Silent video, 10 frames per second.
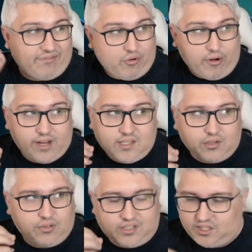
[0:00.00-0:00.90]
crazy
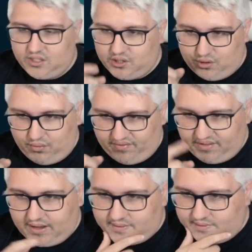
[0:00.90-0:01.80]
good synergy with
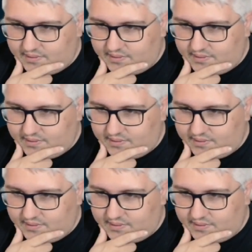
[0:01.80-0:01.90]
that.